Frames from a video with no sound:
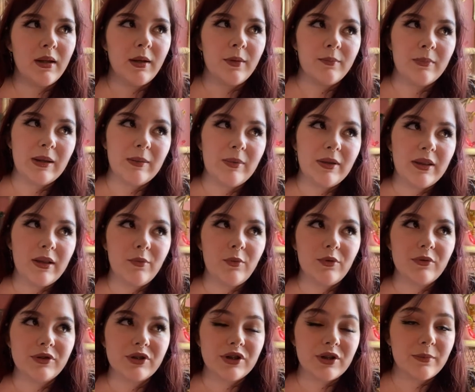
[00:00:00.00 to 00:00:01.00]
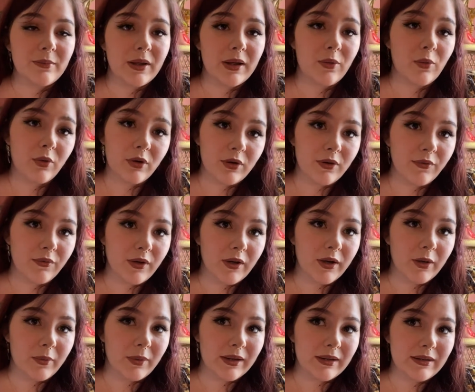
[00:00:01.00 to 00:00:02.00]
maybe they won't ship my order very
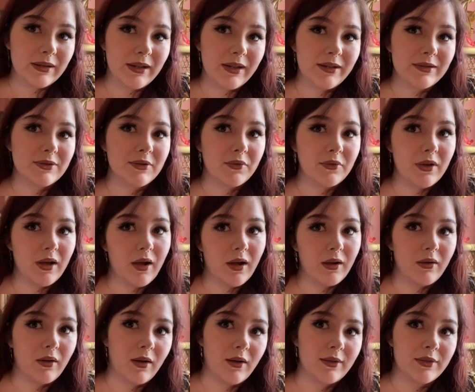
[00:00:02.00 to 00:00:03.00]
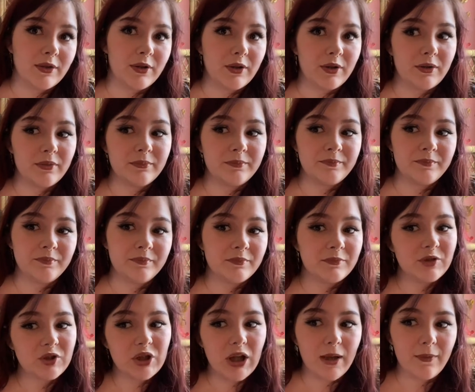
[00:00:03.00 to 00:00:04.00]
quickly because they're not on their
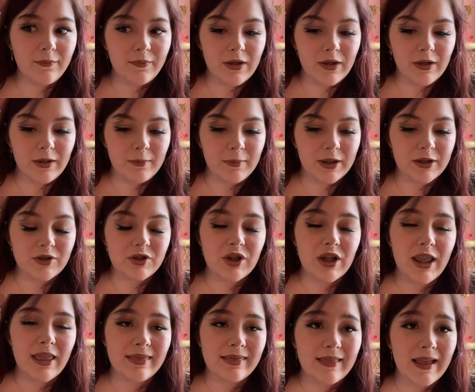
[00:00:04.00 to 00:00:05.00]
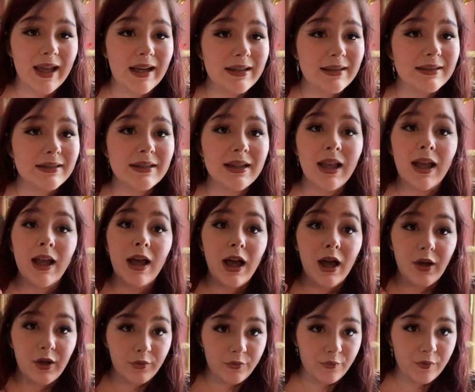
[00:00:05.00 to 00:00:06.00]
shop very much. That is
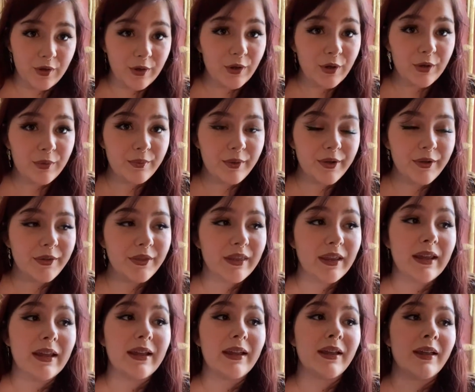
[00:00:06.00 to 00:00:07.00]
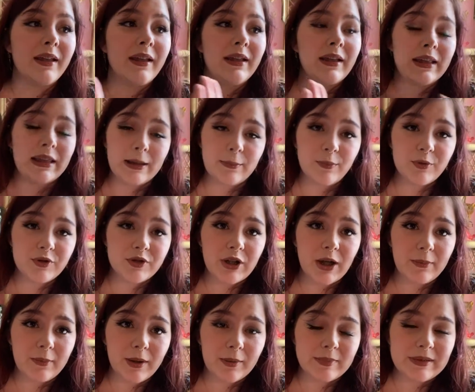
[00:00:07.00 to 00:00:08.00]
a very real thing. Keep your
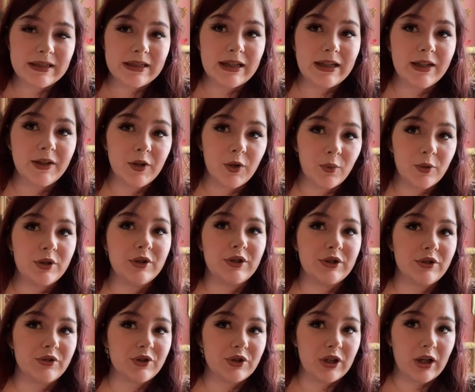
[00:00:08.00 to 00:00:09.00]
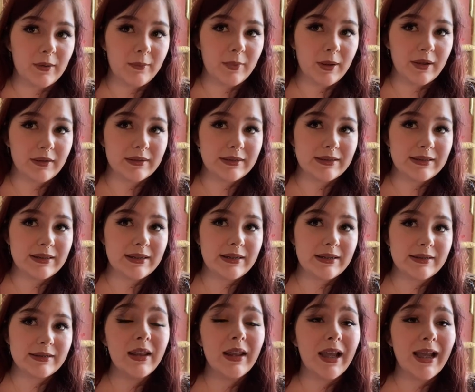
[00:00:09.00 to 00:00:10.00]
shop updated. Go under your shop
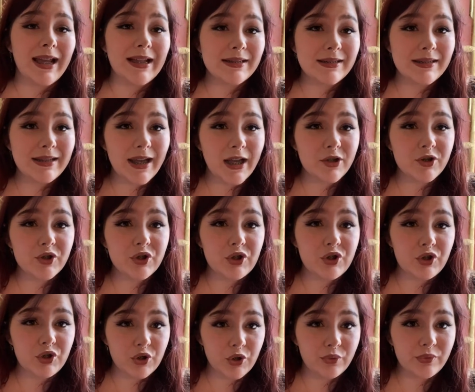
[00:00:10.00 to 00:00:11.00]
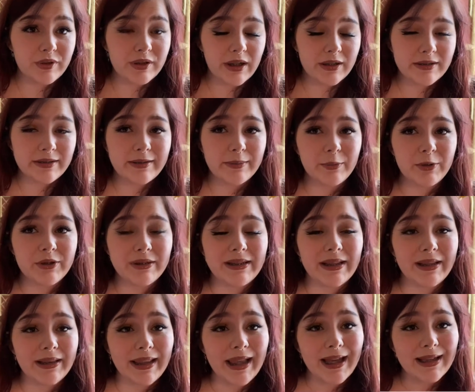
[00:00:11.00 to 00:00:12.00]
policies. Etsy actually shows customers
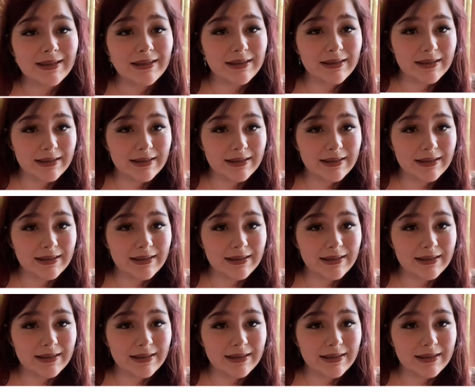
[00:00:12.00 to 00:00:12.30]
the last